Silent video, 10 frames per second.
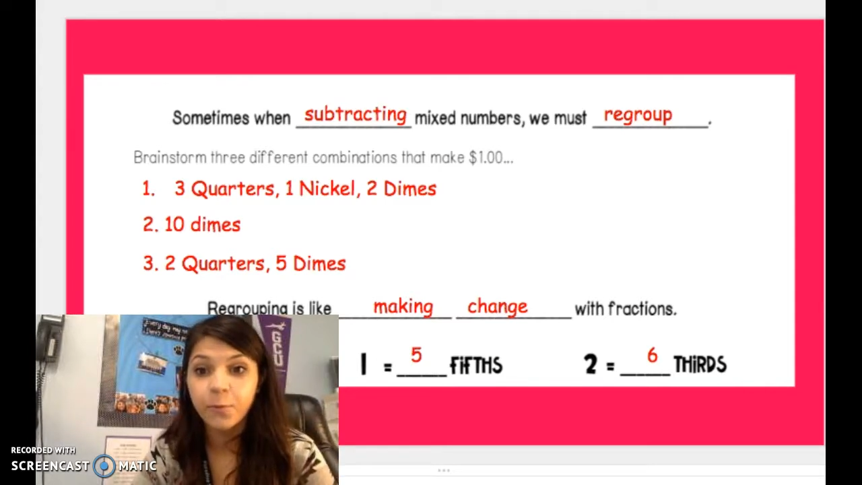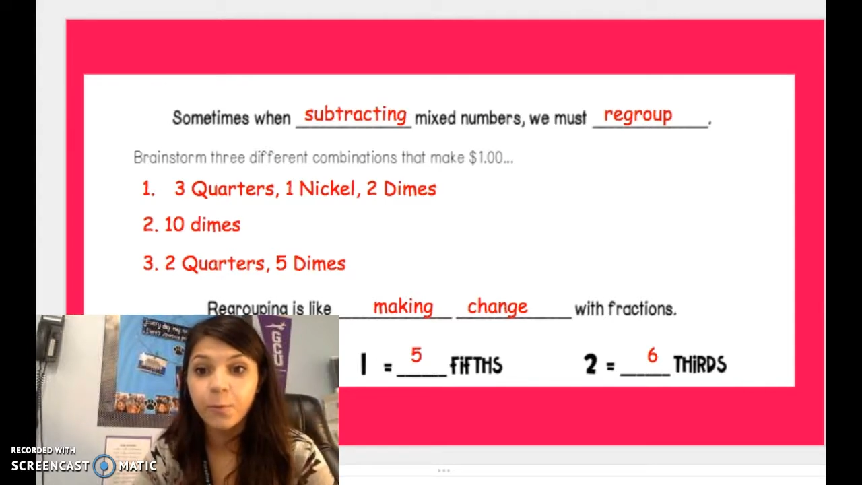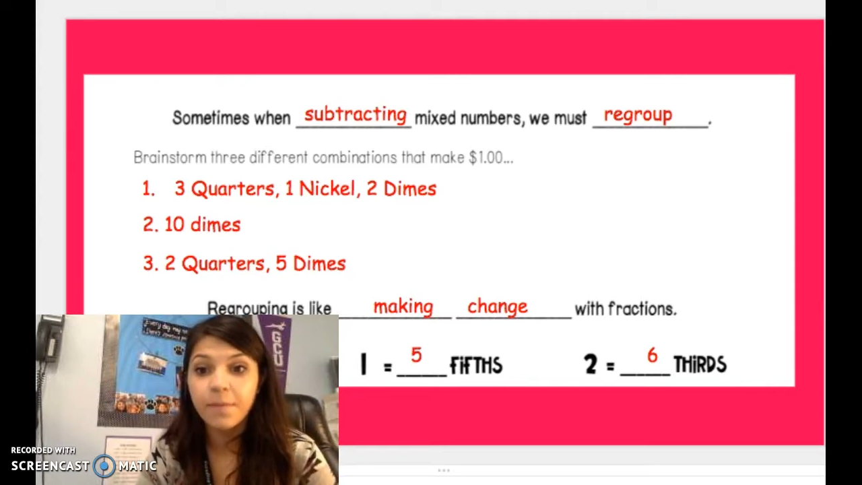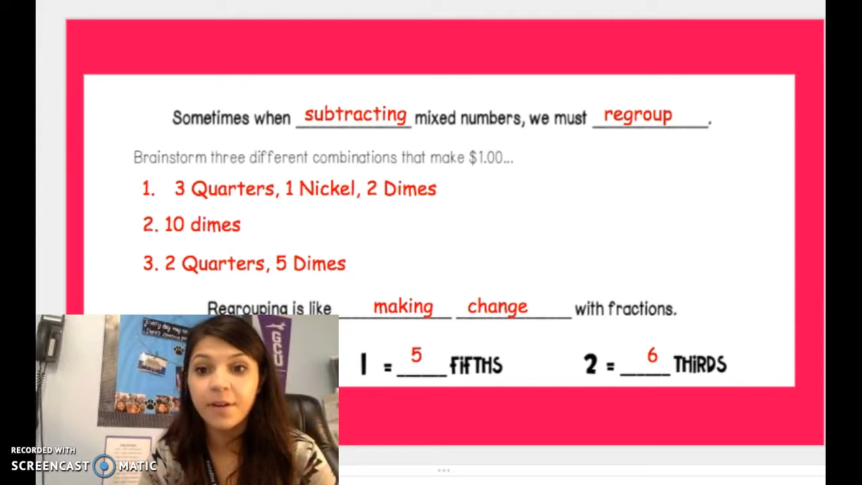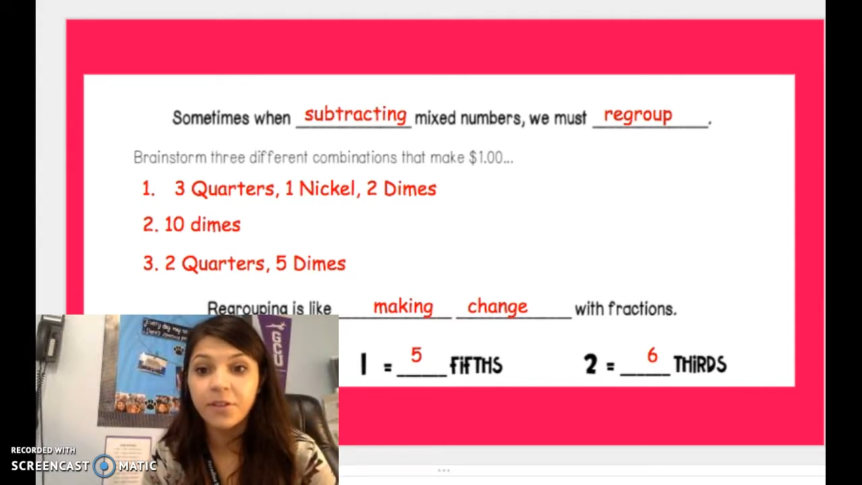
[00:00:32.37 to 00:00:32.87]

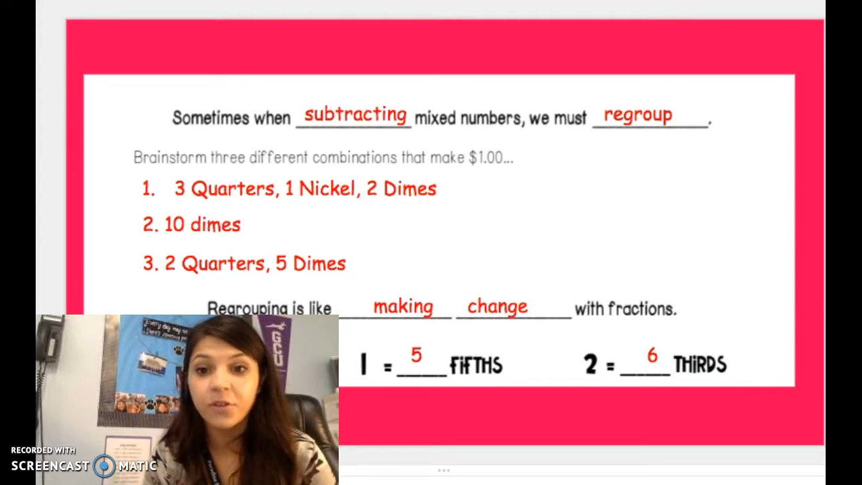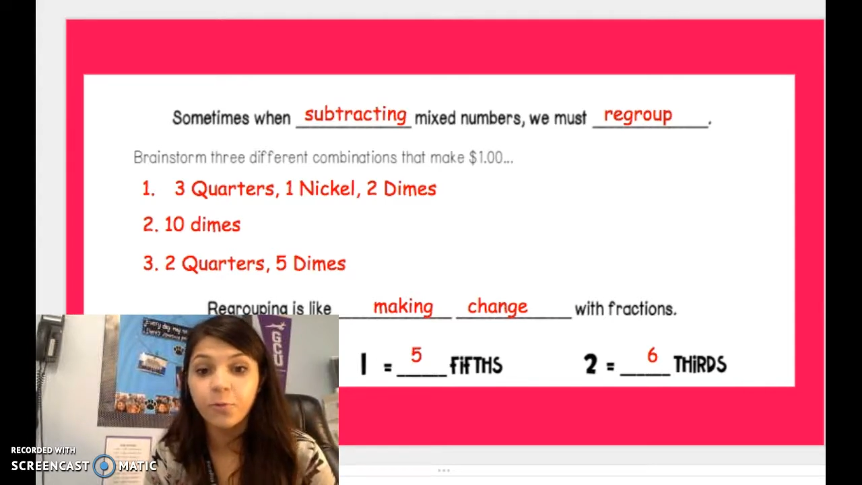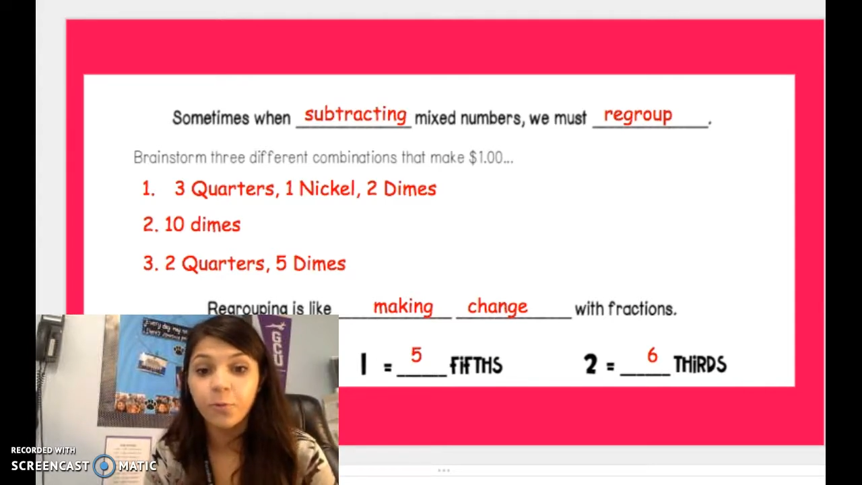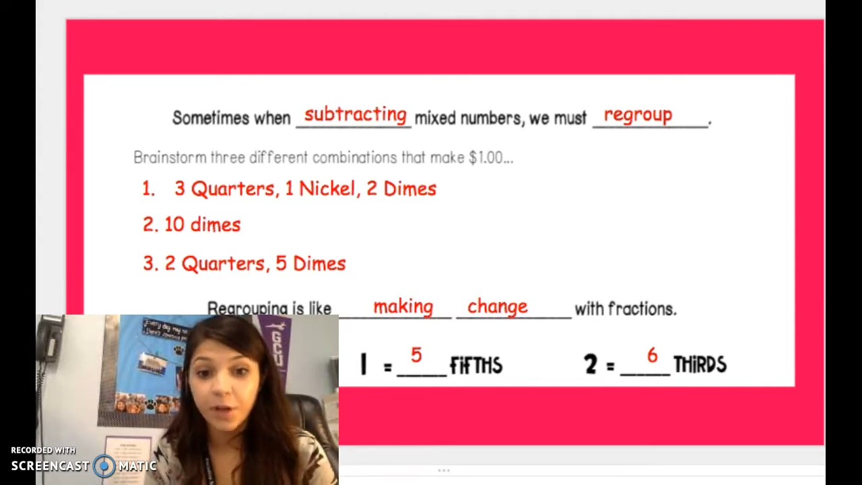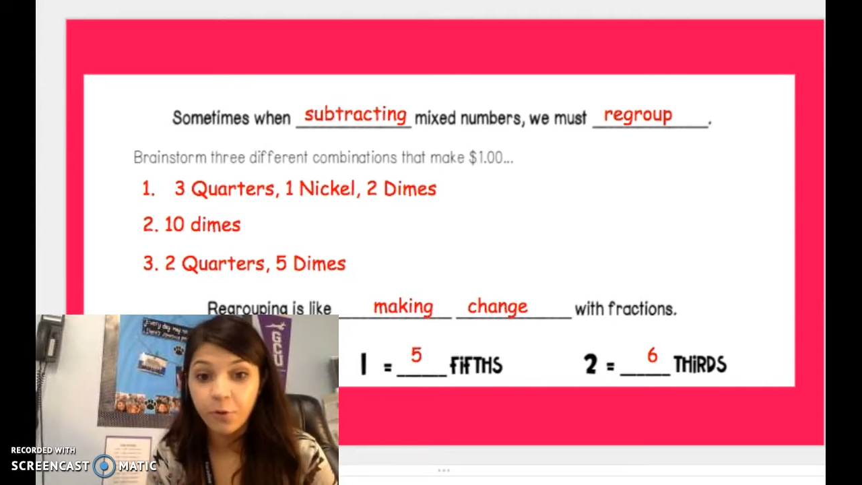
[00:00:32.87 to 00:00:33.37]
we must
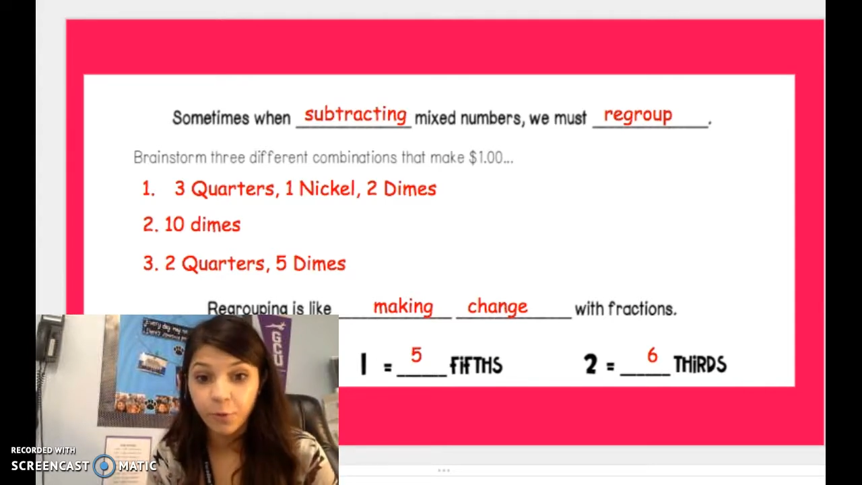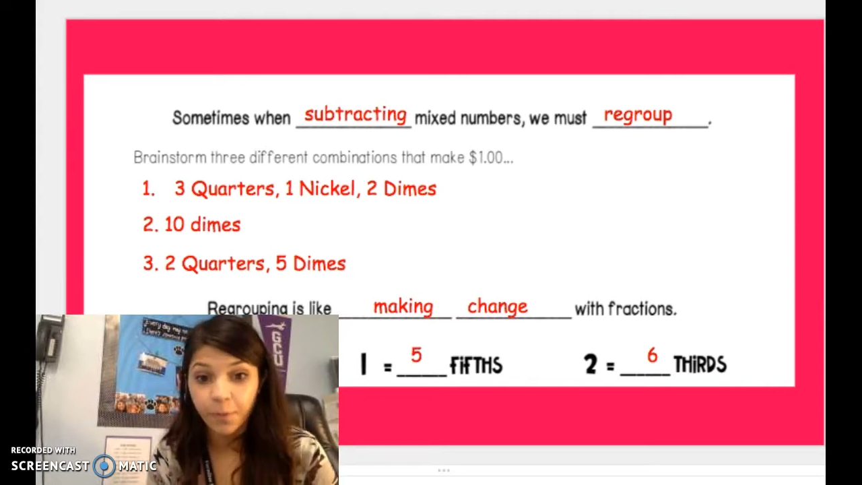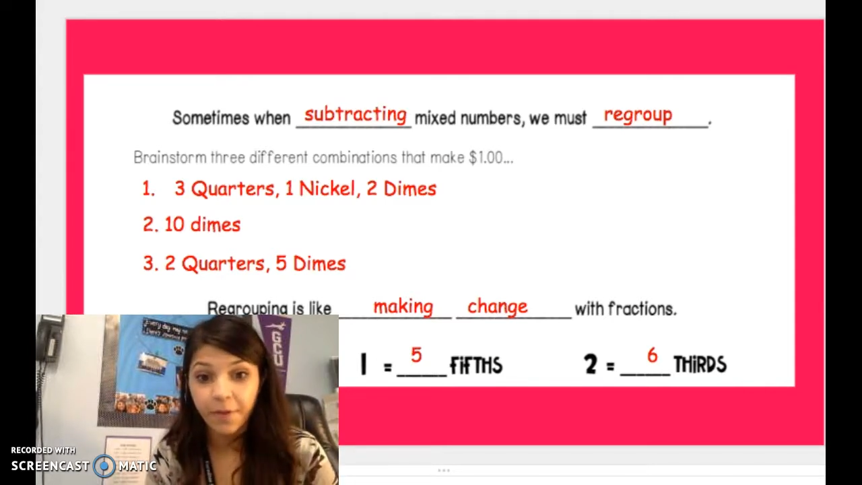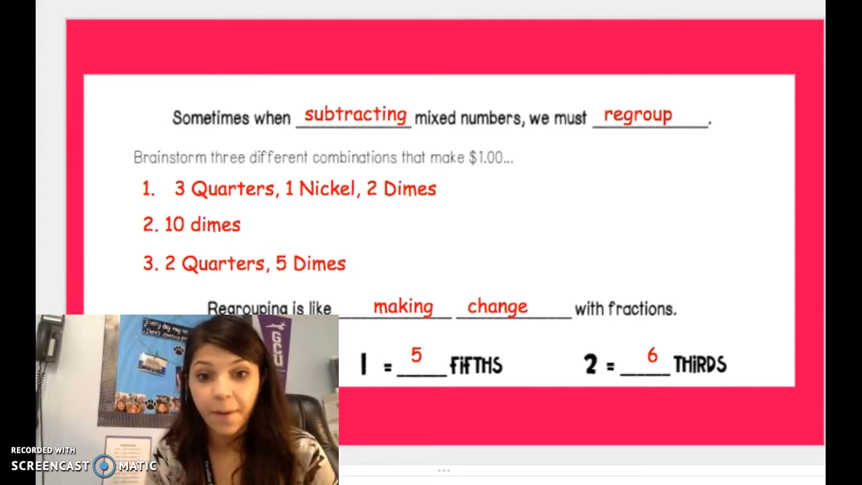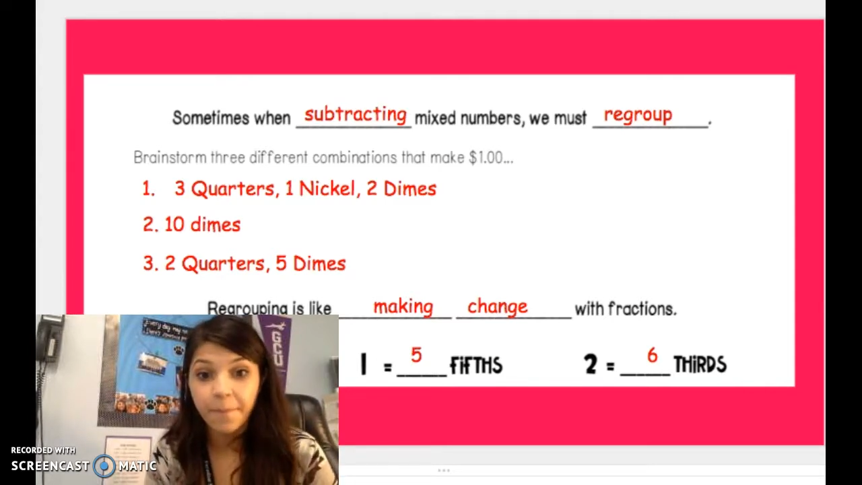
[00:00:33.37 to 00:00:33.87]

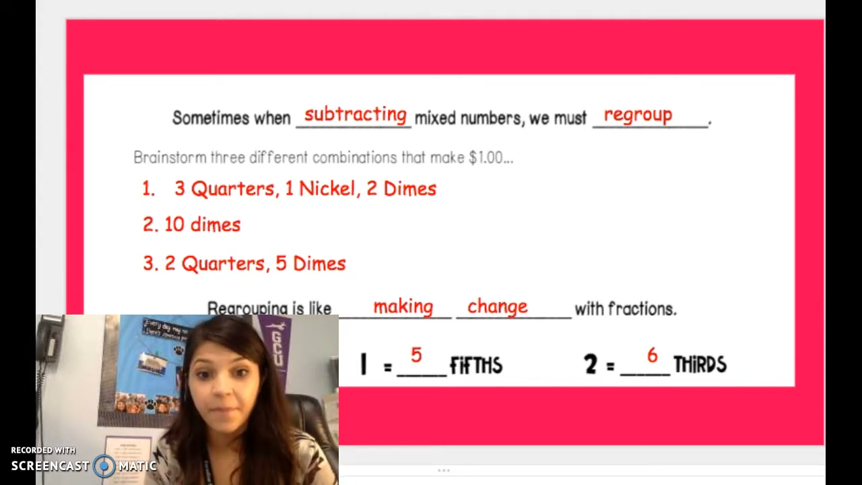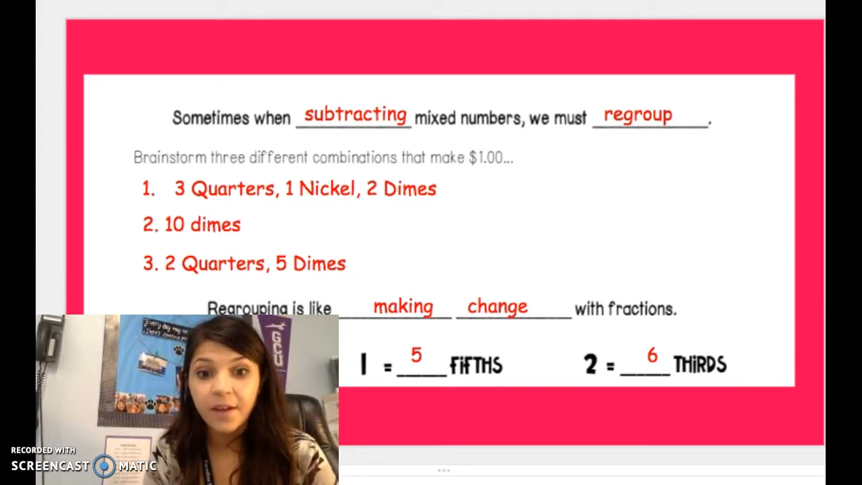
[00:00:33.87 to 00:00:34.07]
regroup them.